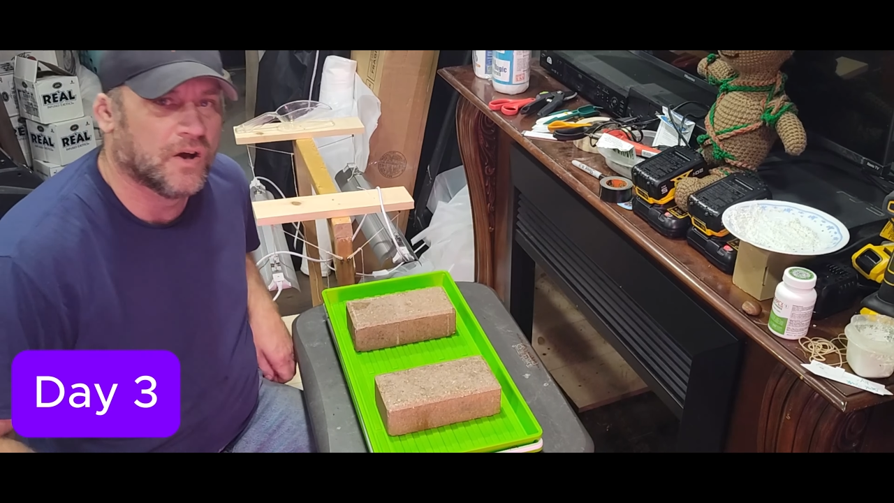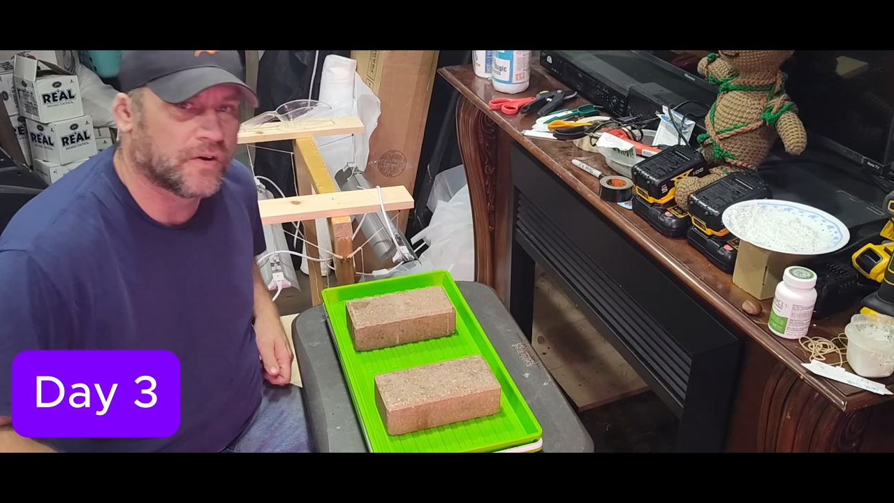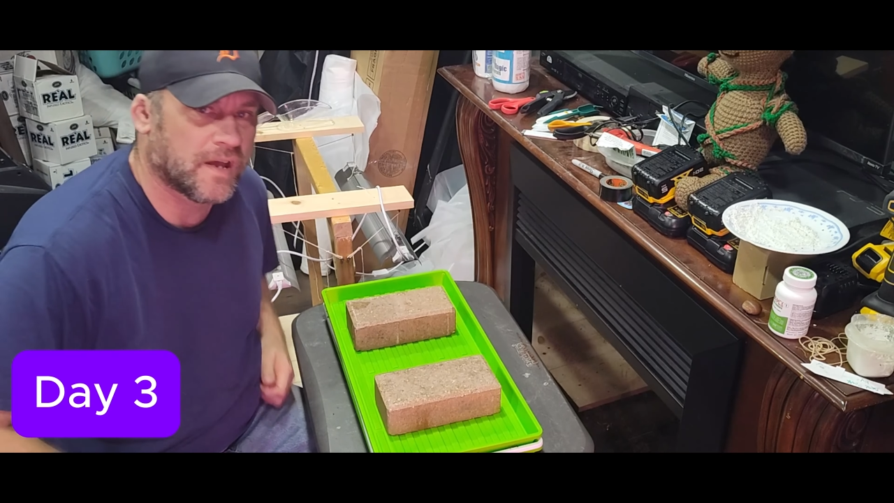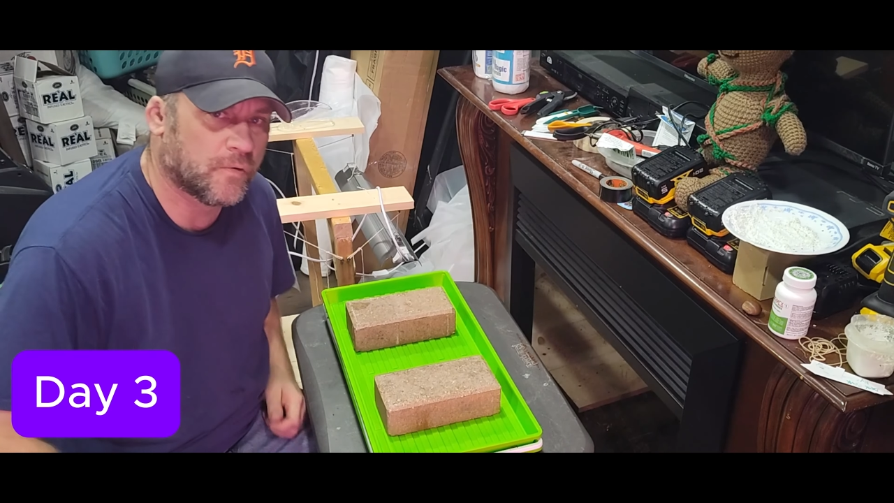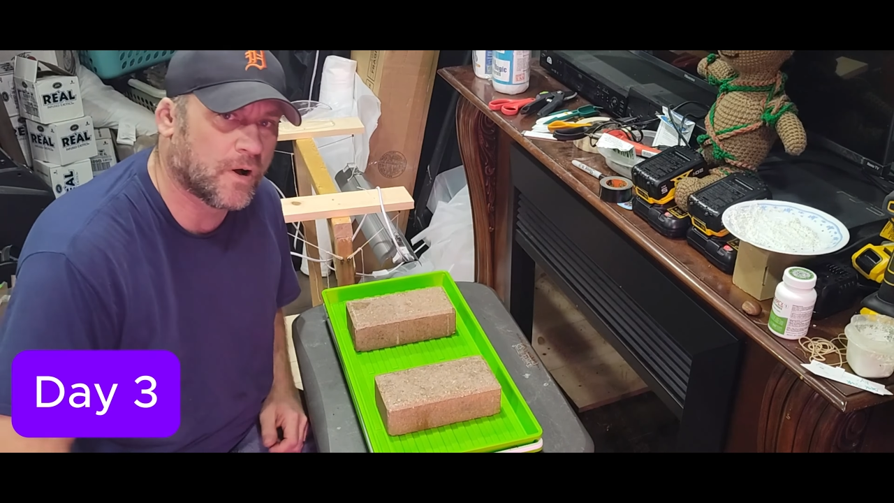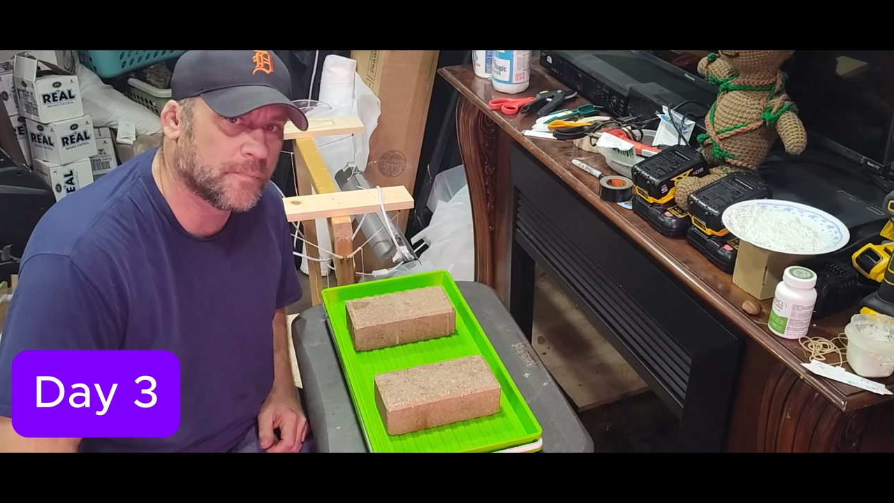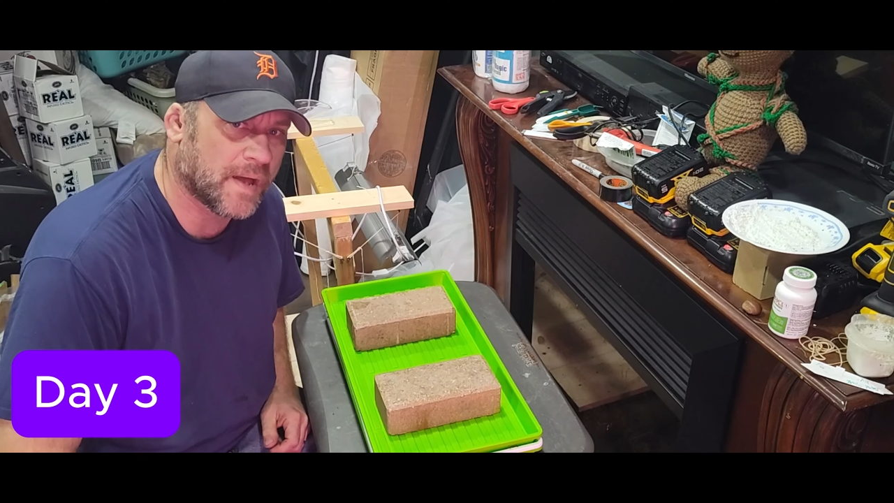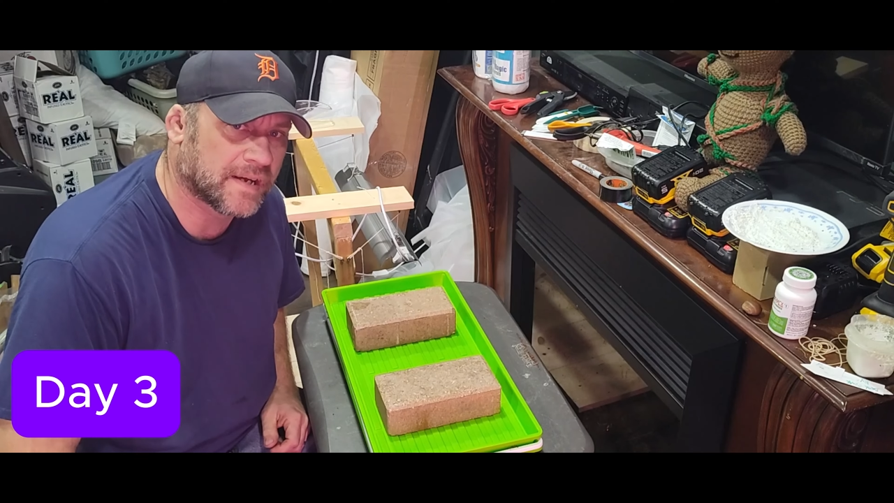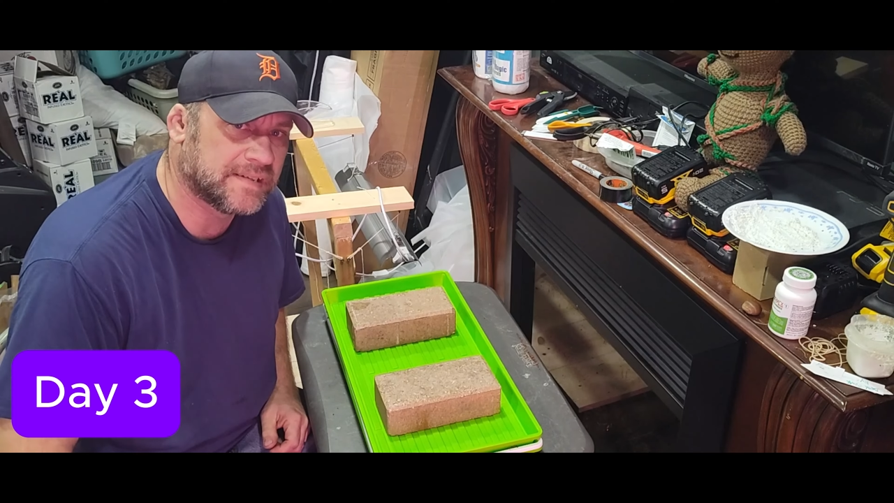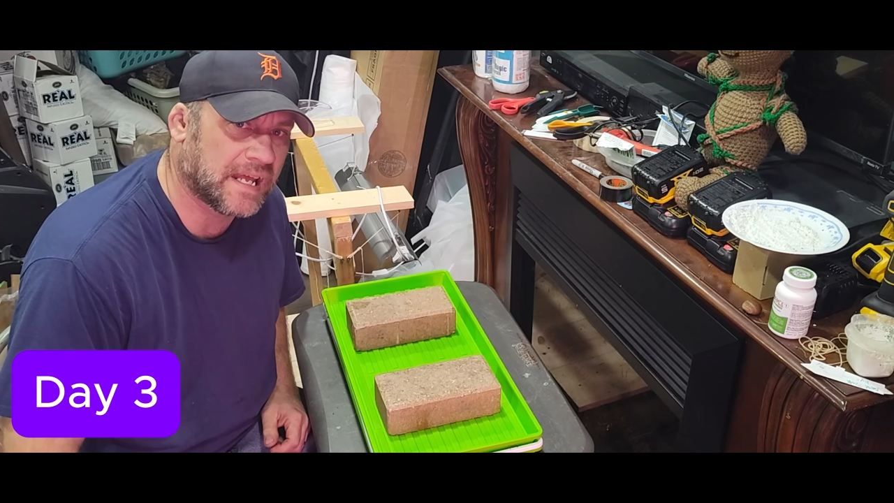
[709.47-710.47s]
Okay, welcome
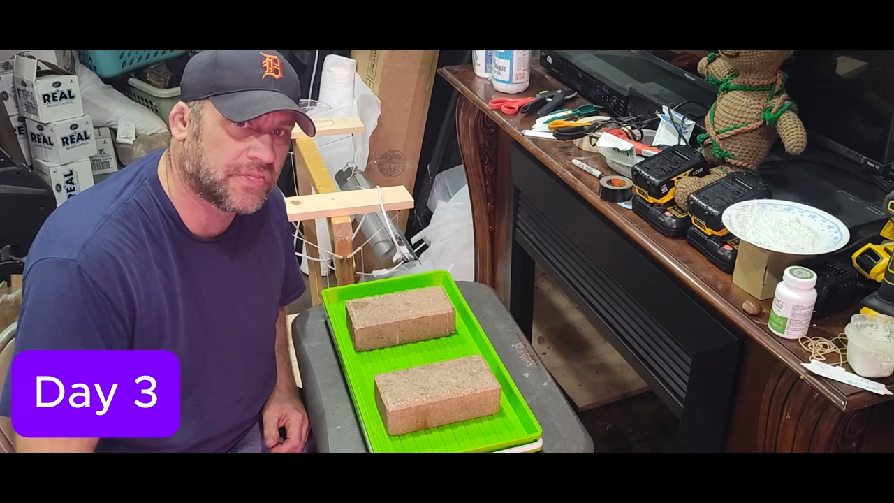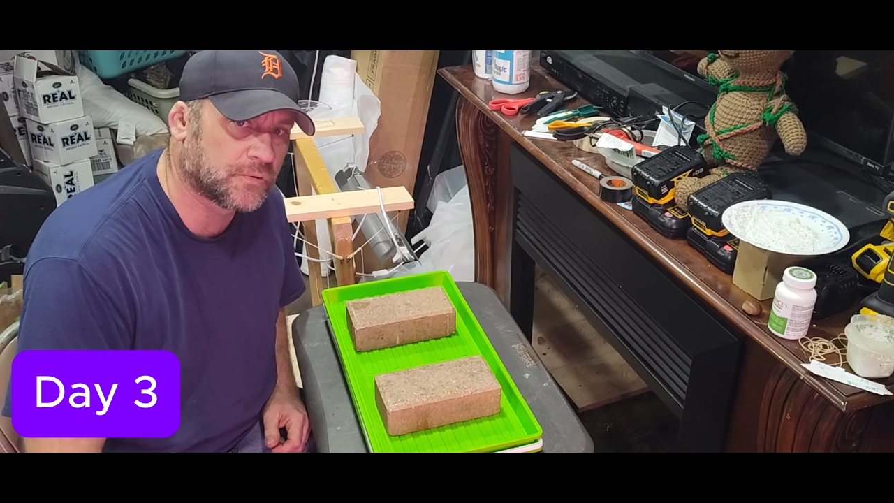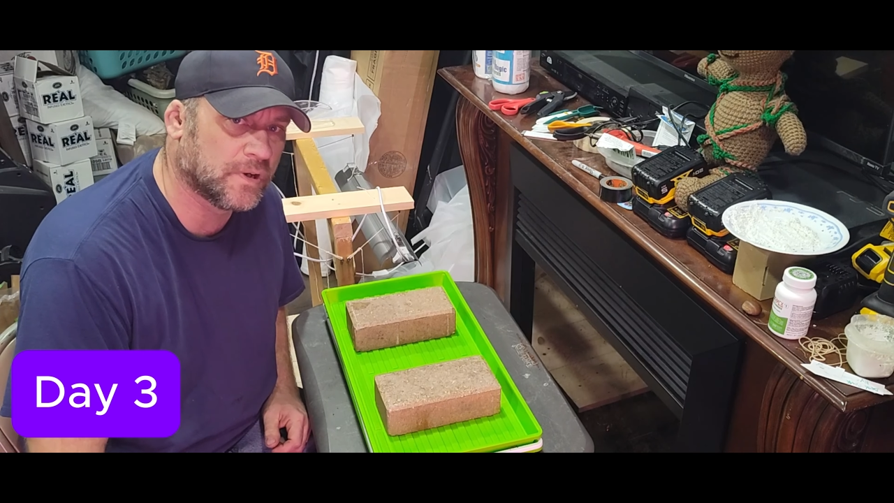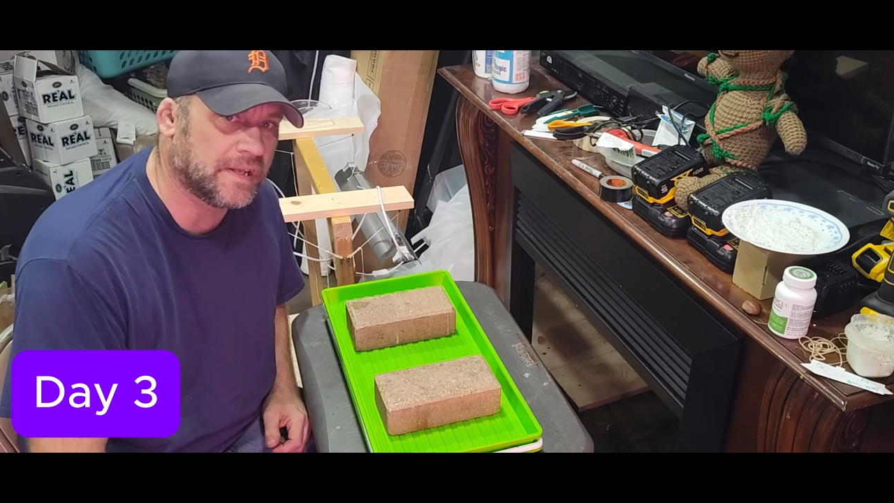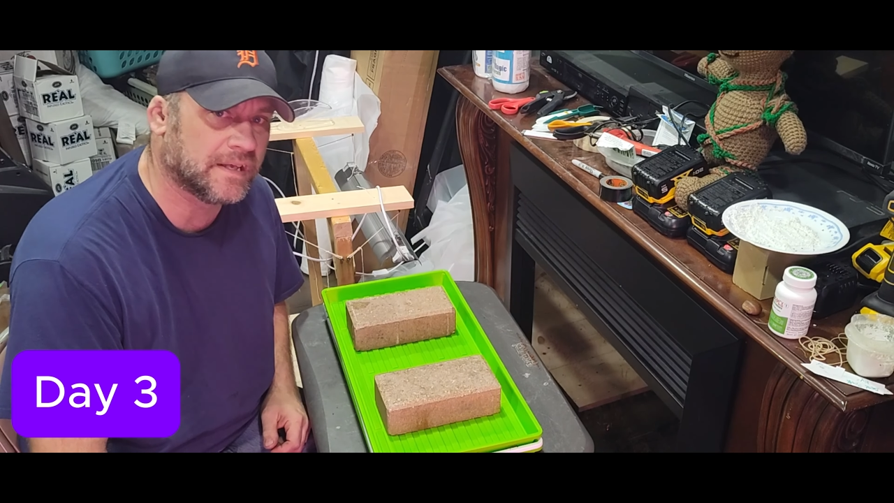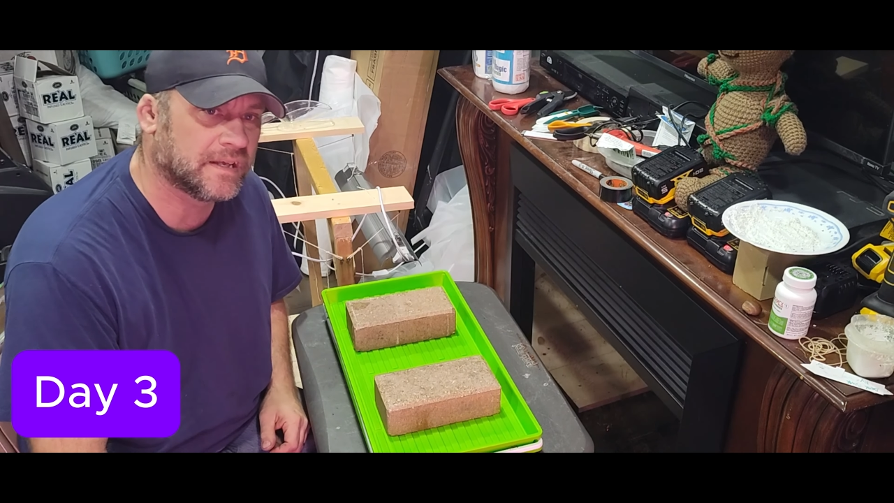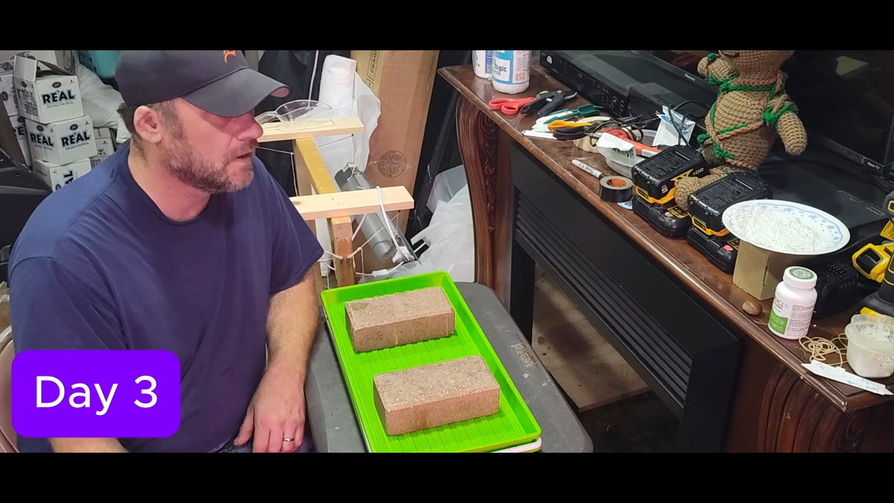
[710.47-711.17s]
back, day 3.